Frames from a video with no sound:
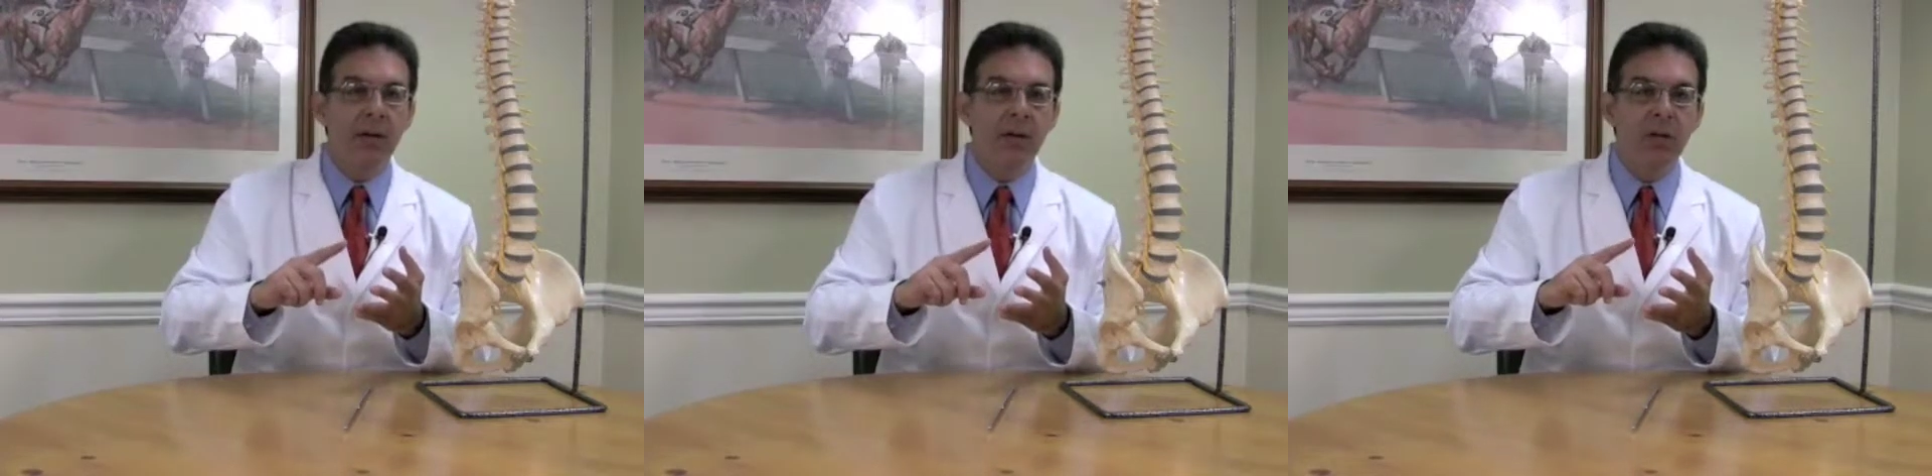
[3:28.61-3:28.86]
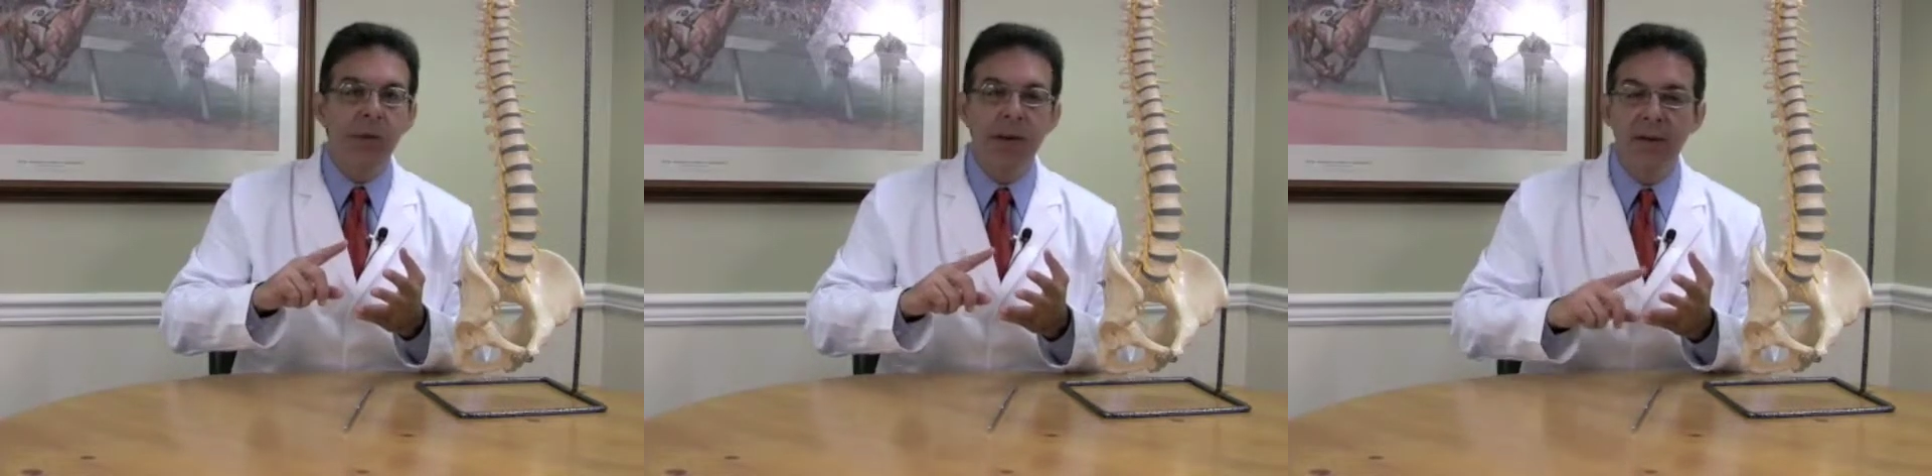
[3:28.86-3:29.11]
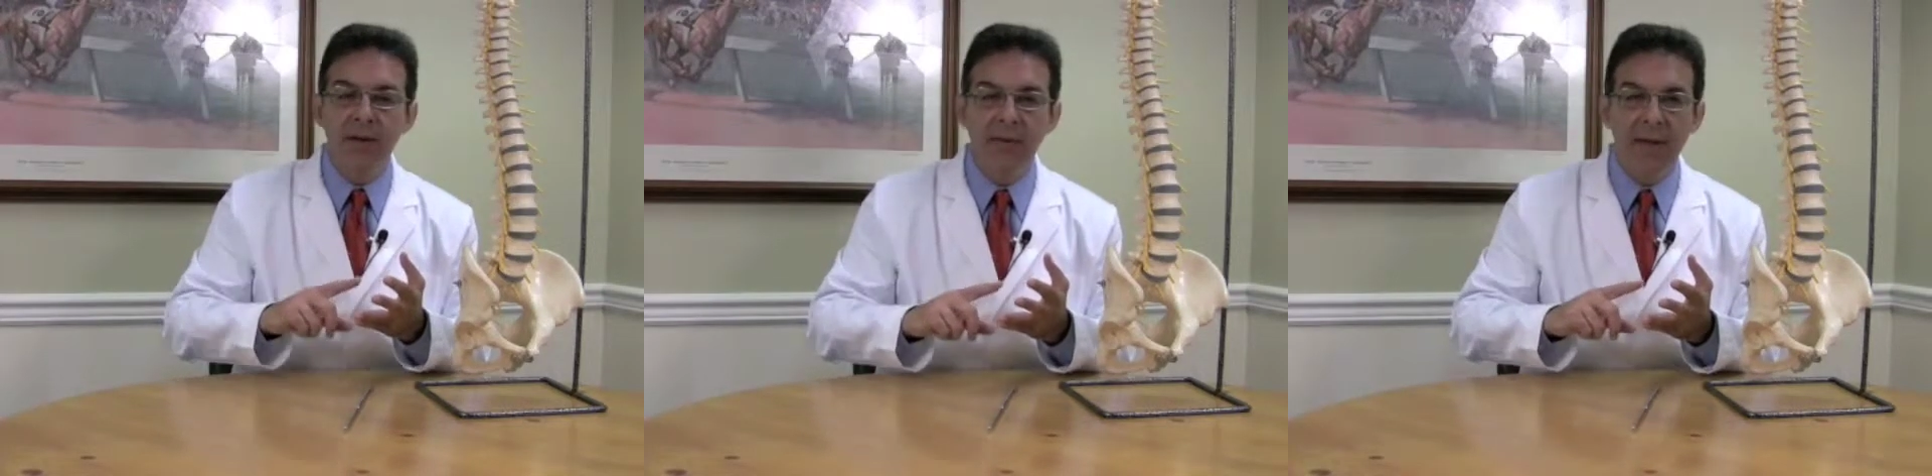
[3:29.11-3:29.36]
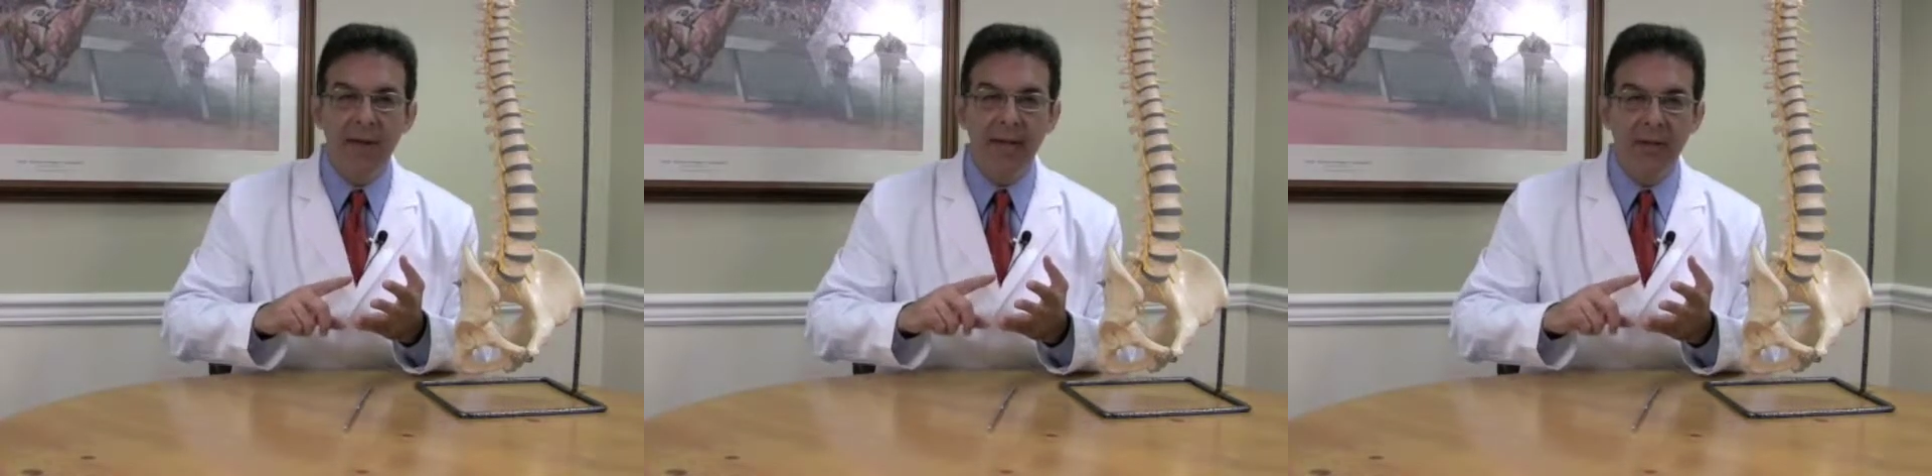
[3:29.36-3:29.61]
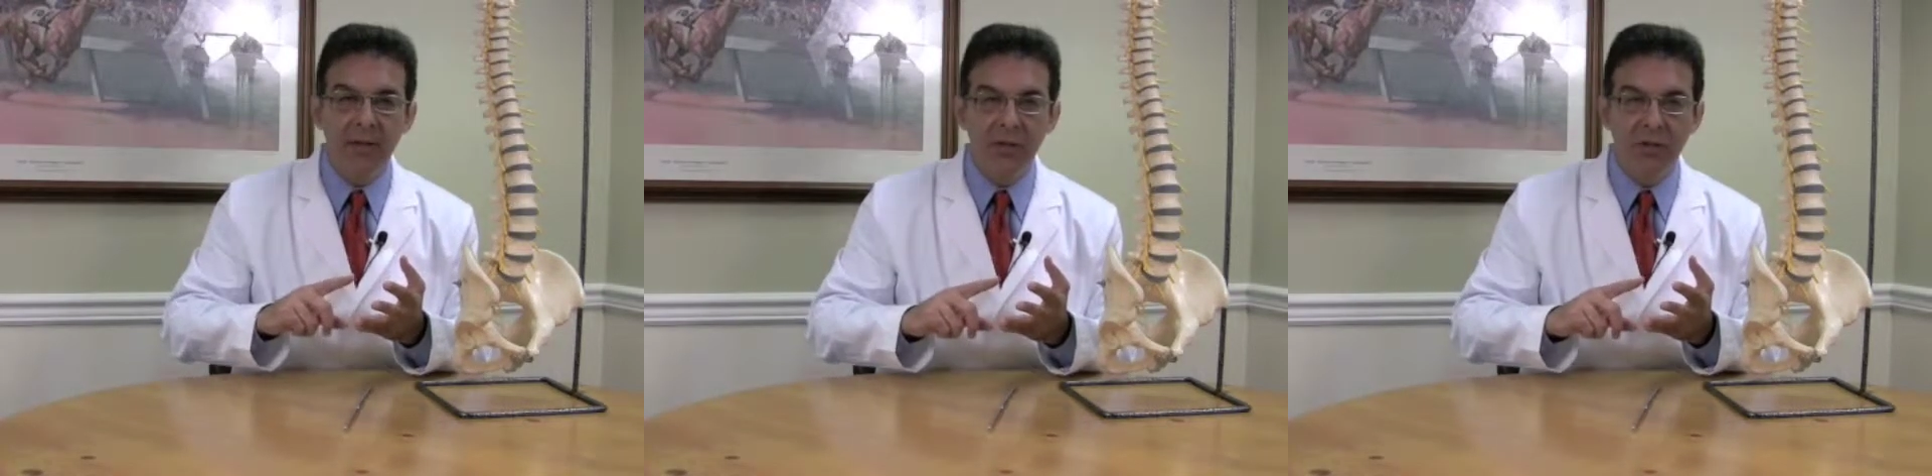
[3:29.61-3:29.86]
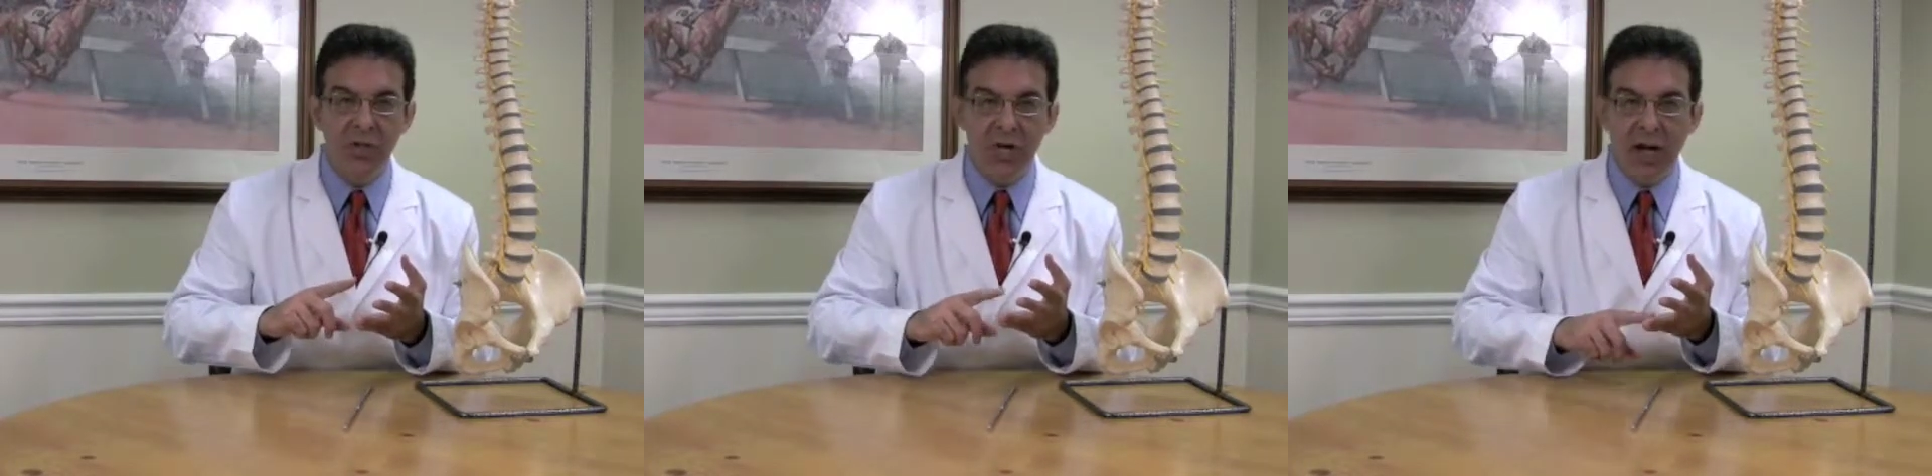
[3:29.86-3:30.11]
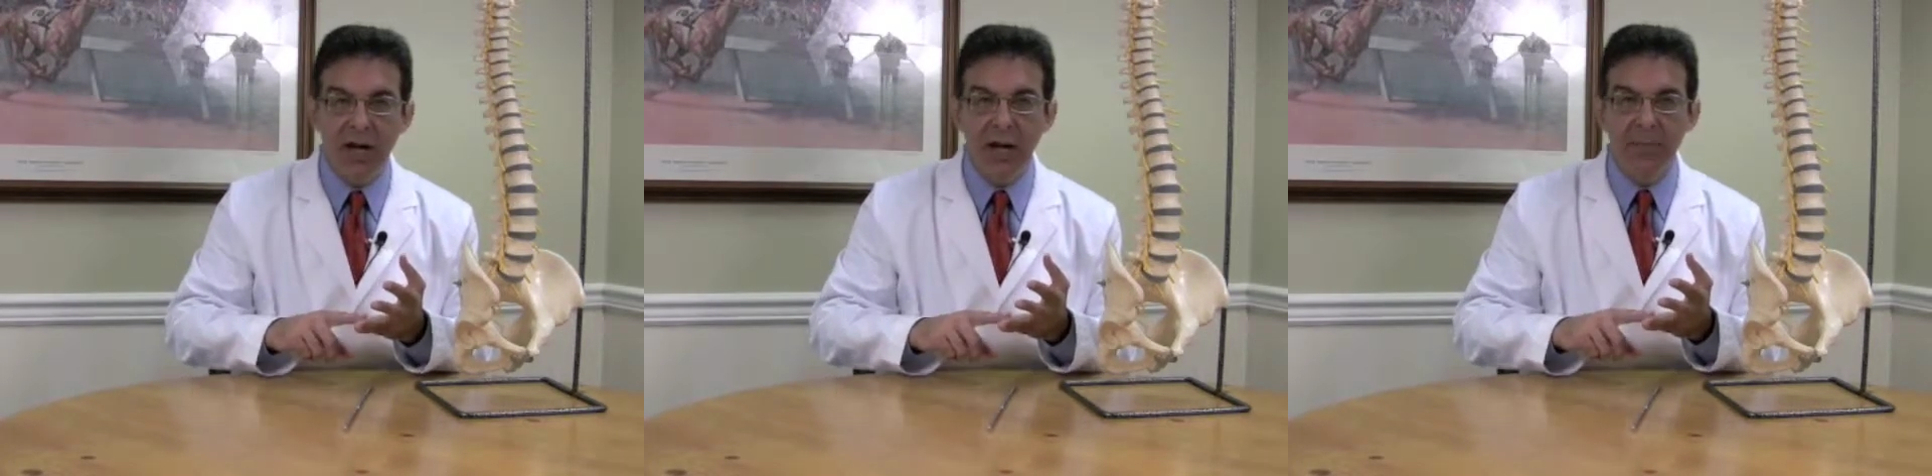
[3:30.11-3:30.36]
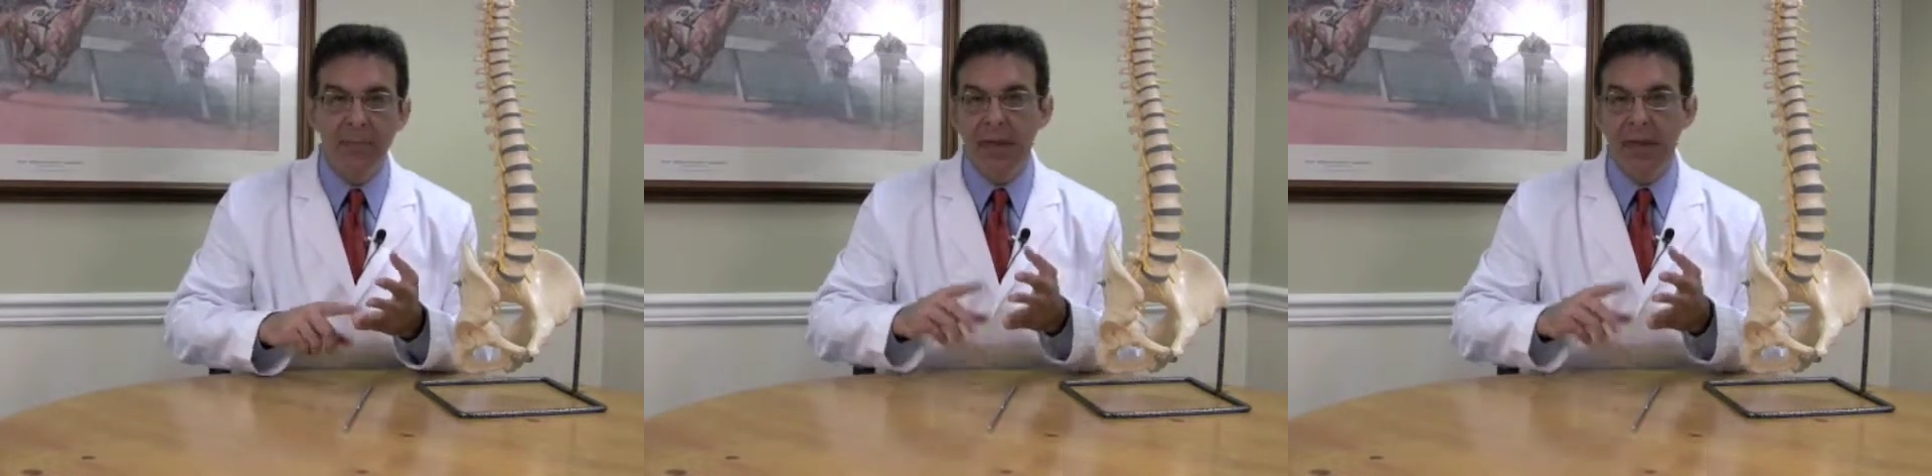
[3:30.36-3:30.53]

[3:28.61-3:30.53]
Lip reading: you have a job